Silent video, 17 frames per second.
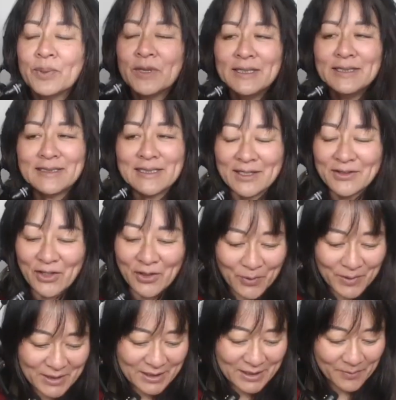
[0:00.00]
please, I thought
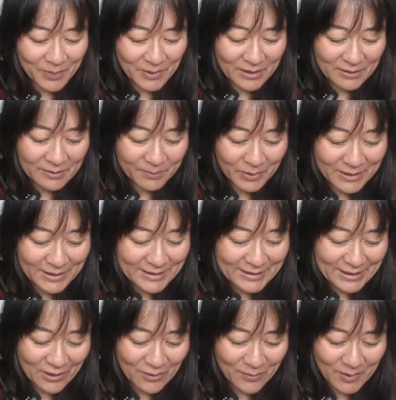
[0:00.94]
we did, but please
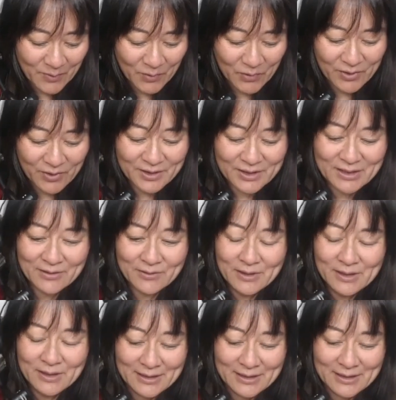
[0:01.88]
tell me more. So